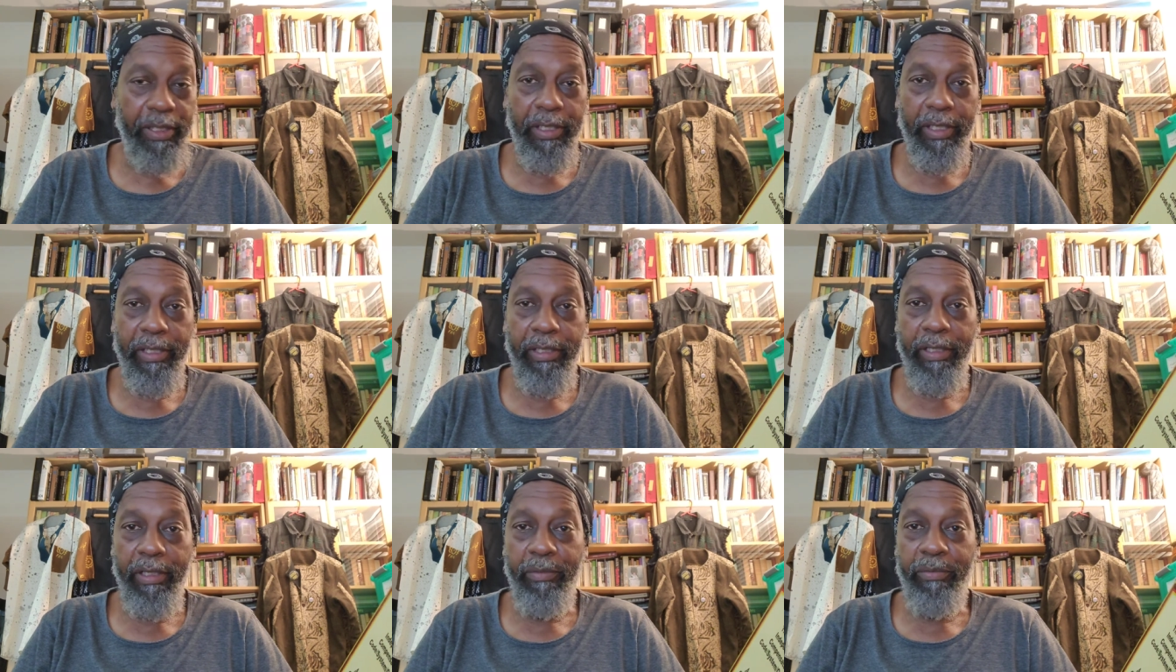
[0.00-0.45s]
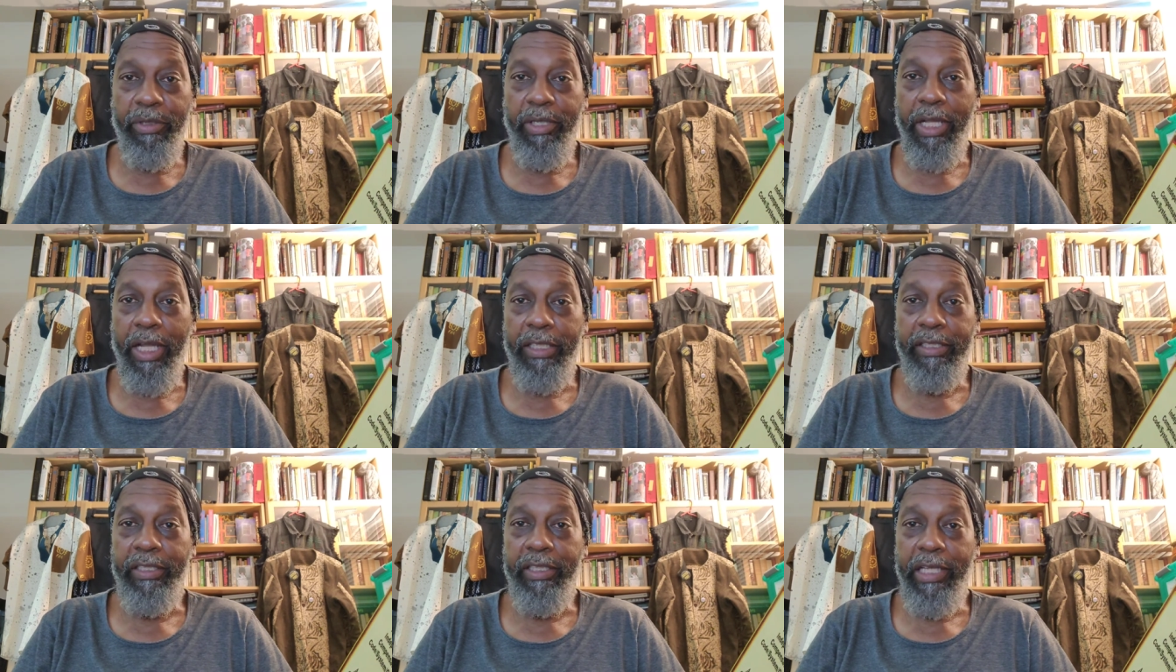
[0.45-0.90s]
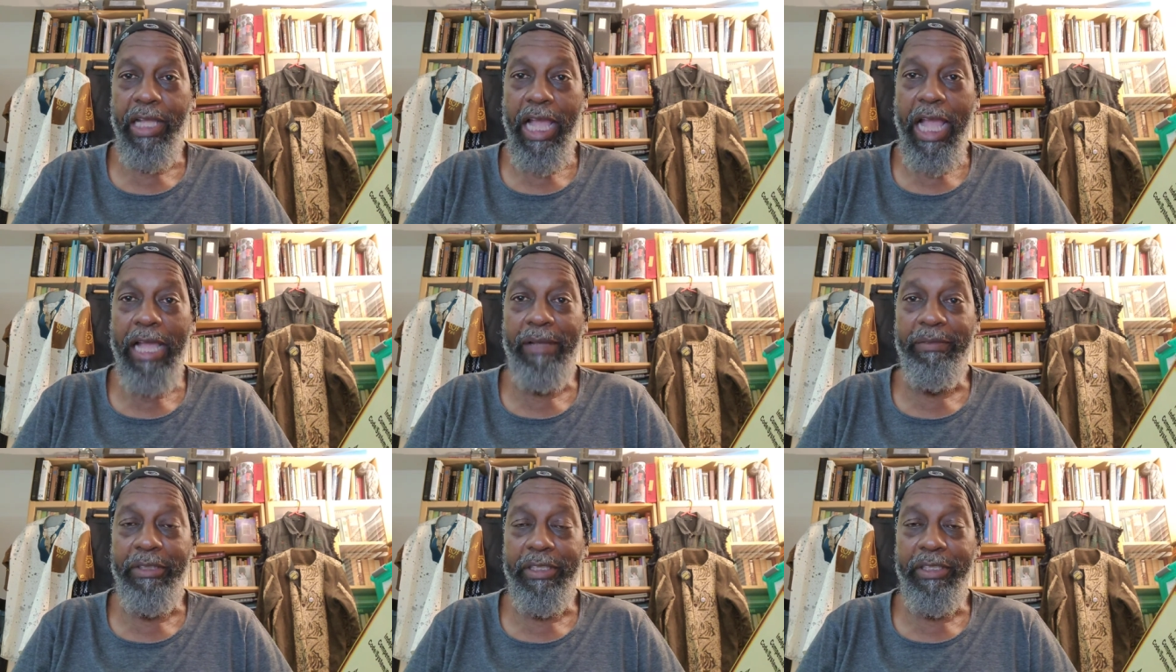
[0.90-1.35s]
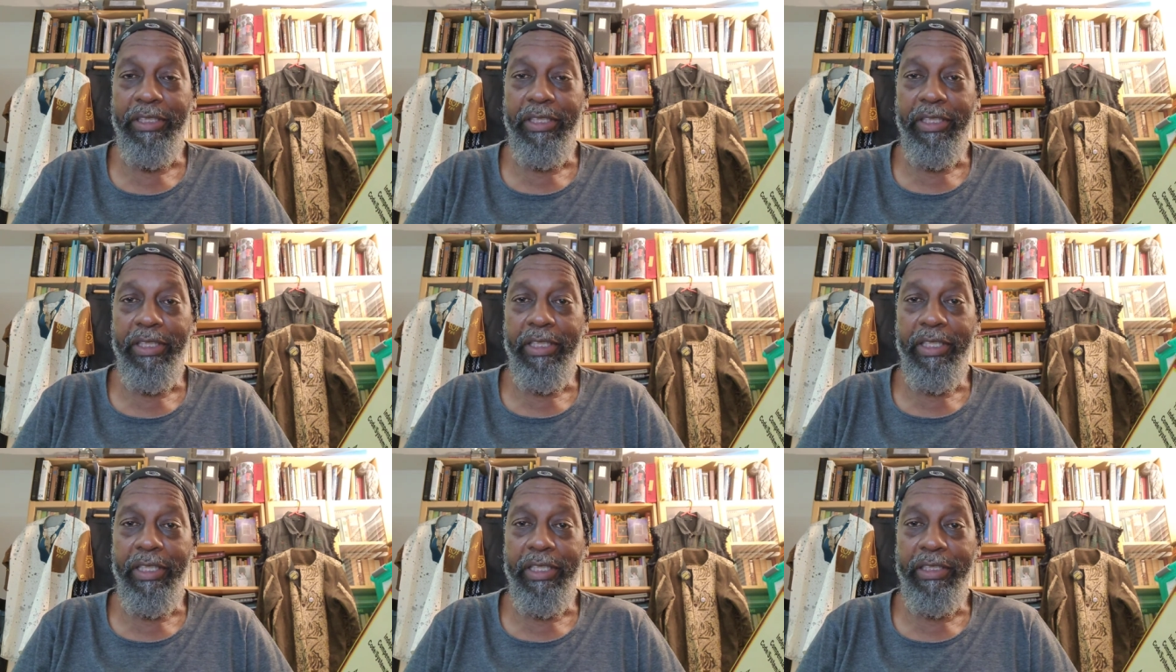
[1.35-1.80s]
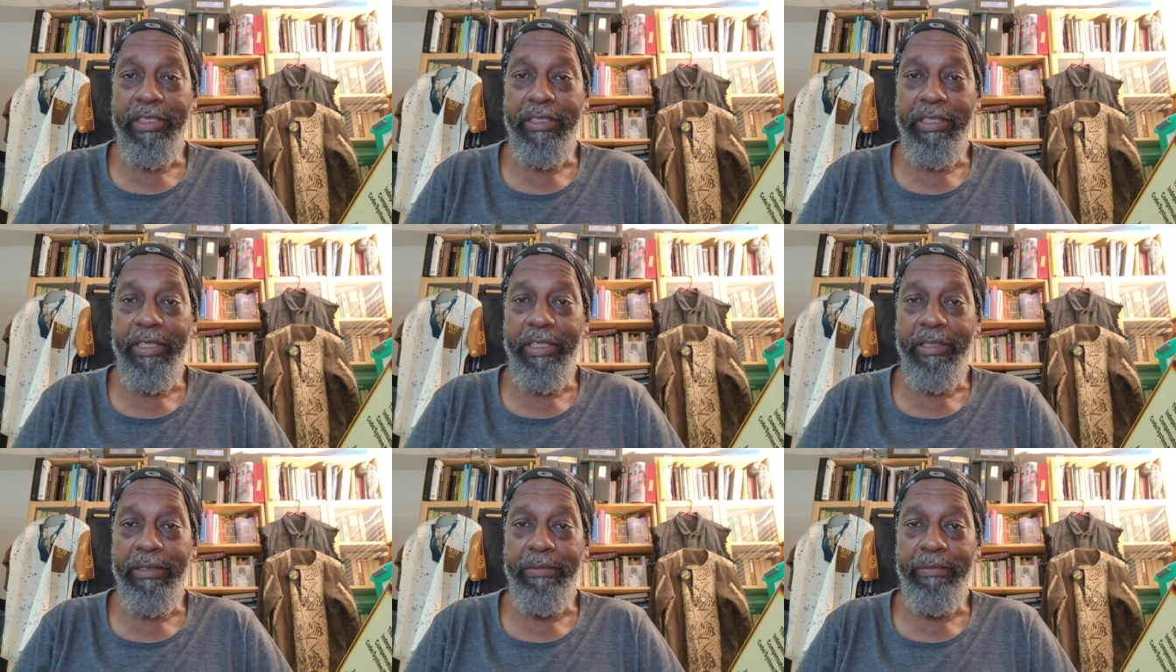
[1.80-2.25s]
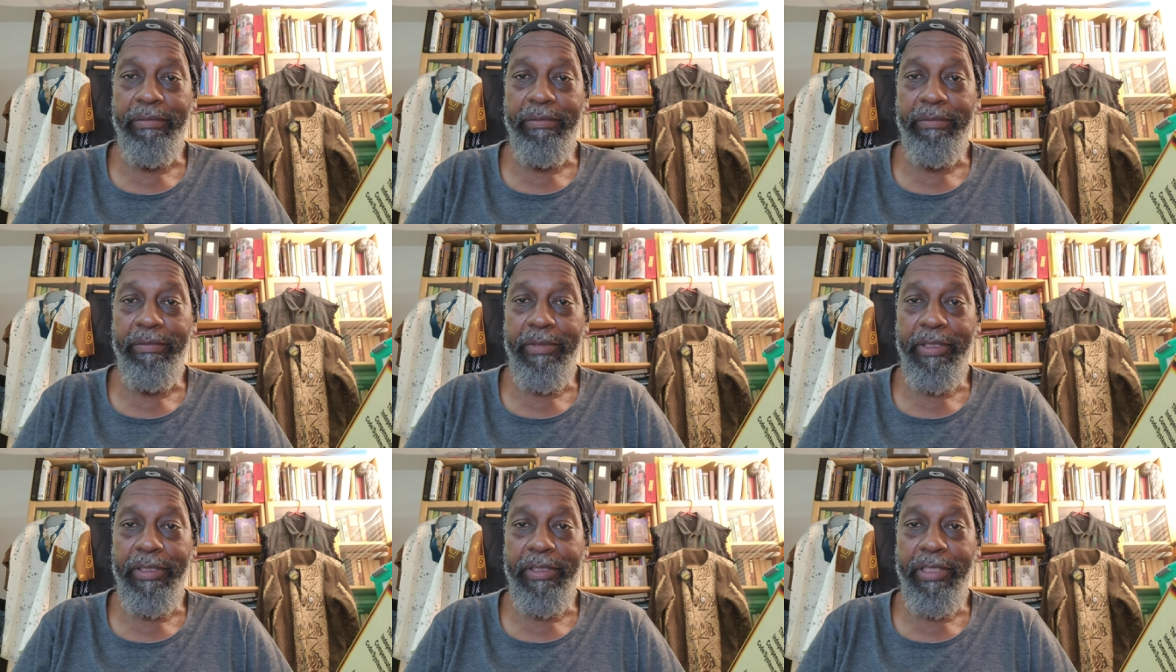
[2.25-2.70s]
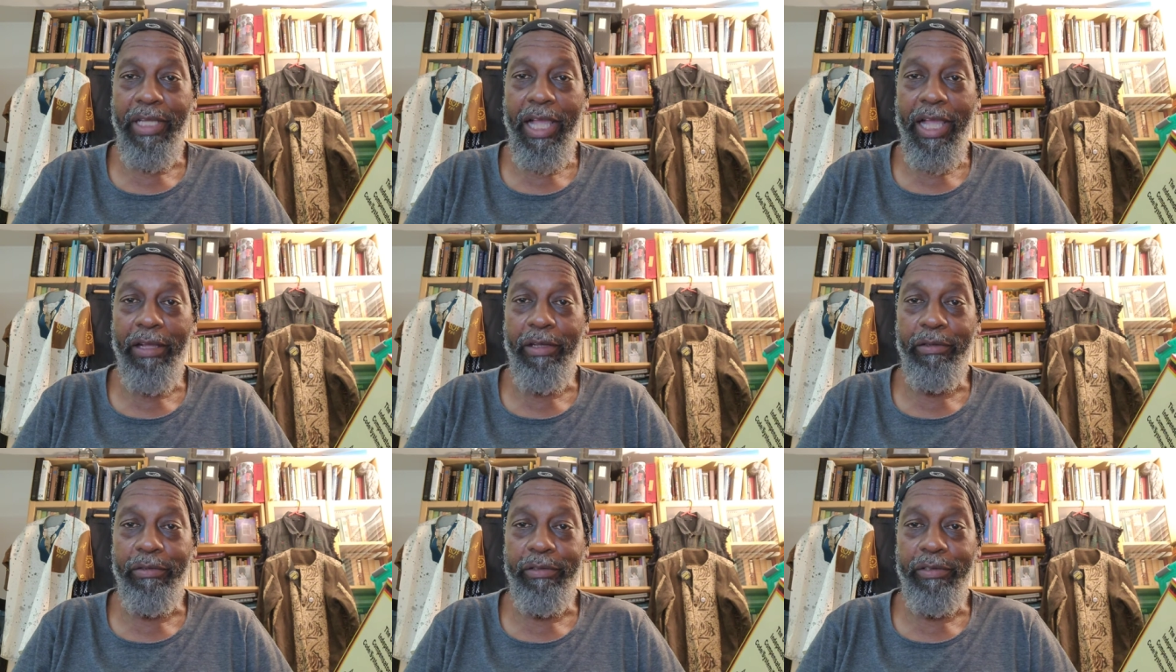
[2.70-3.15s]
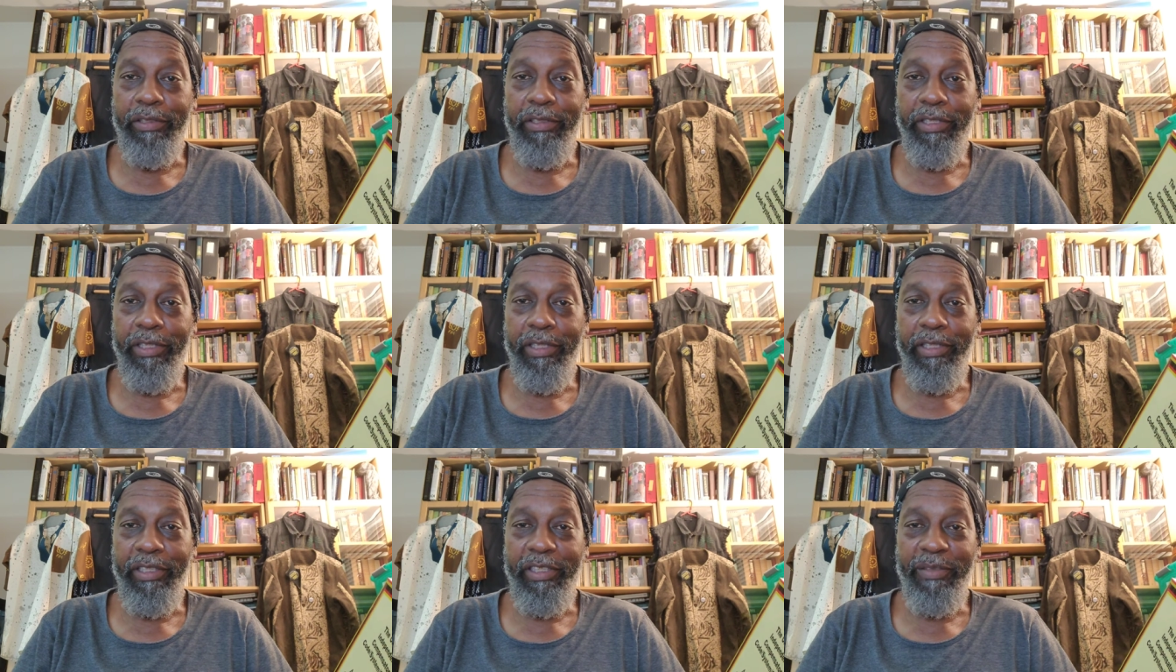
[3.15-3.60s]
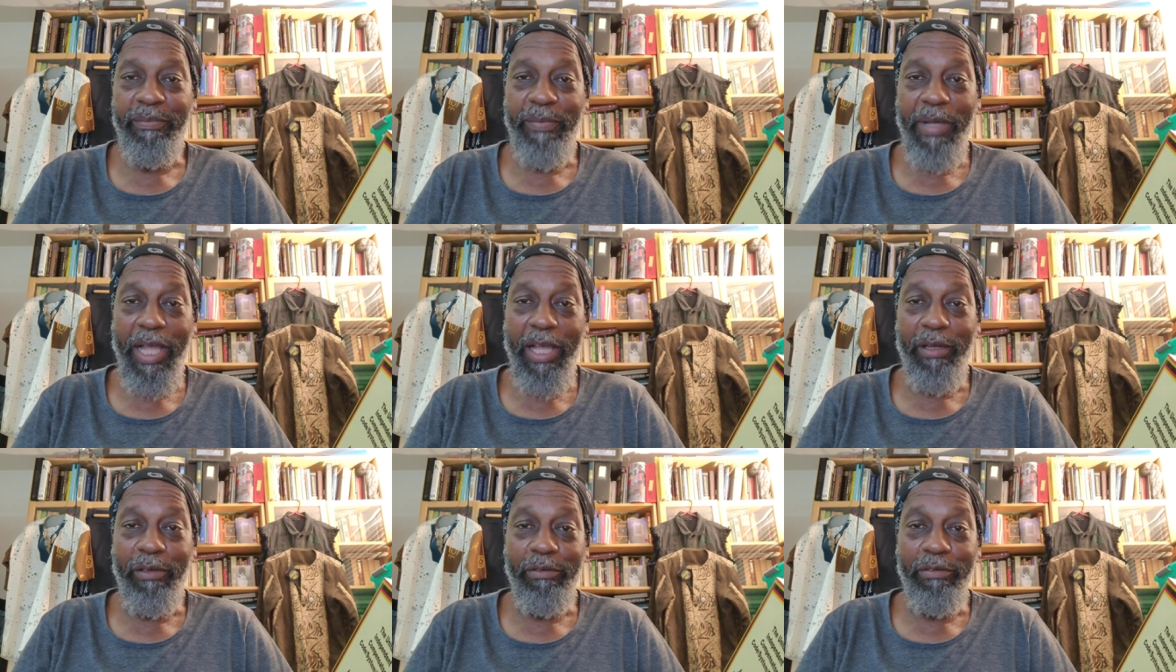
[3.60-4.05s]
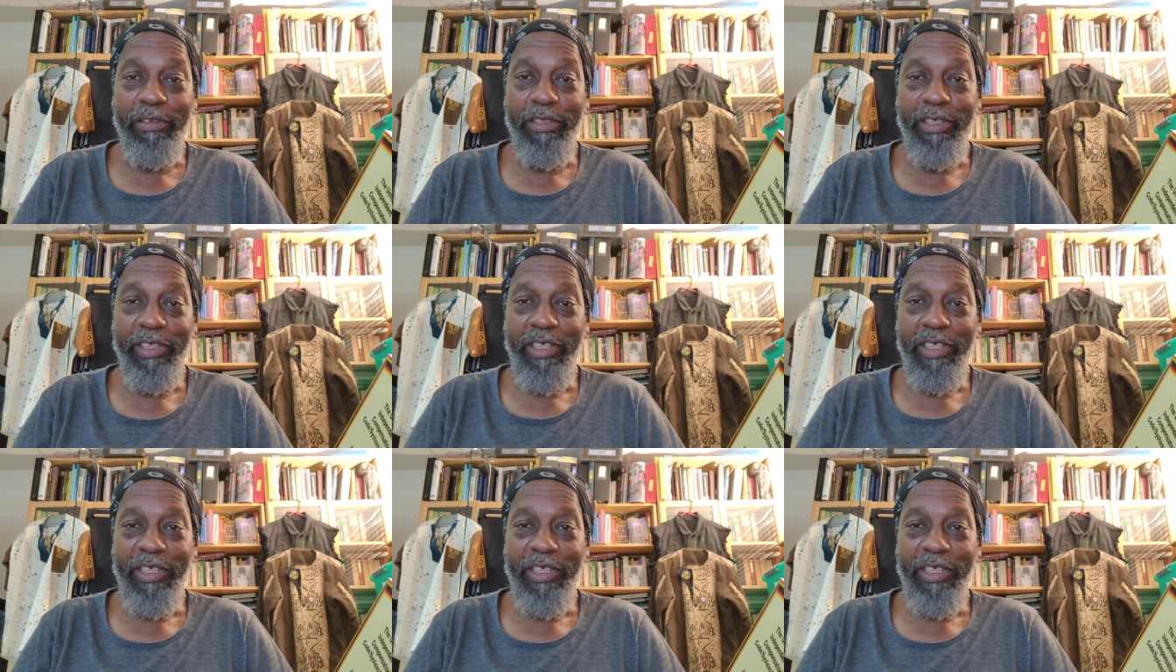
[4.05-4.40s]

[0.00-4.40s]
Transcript: and uh, we actually have it. It's uh, it's housed, uh, it's bound.